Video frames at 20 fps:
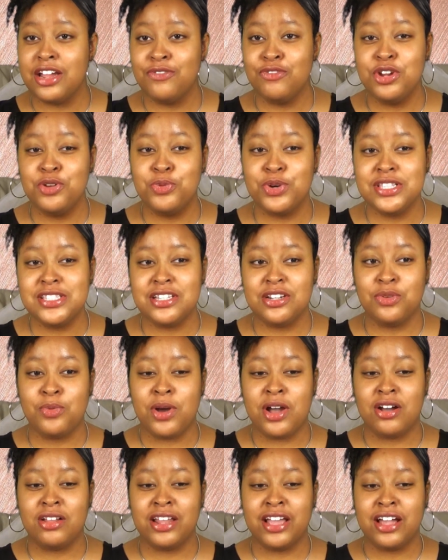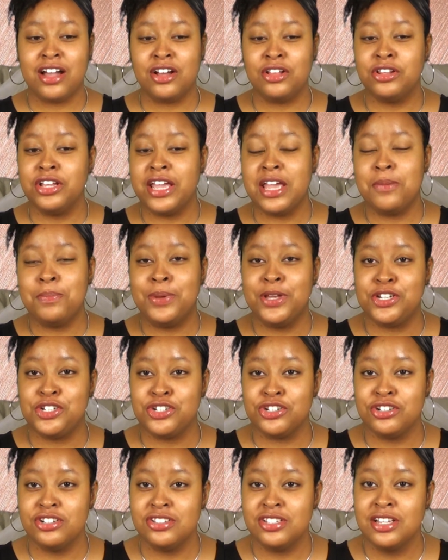Every once in a while, like, I'll look at
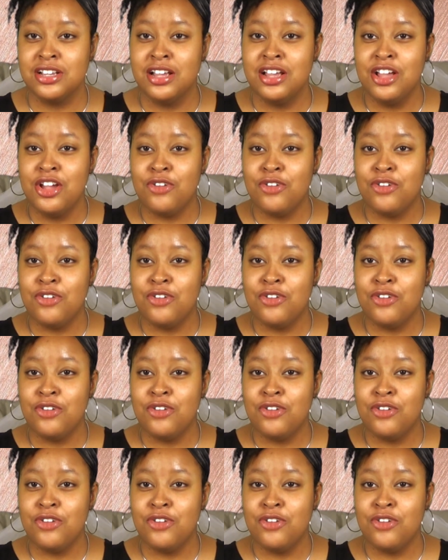pictures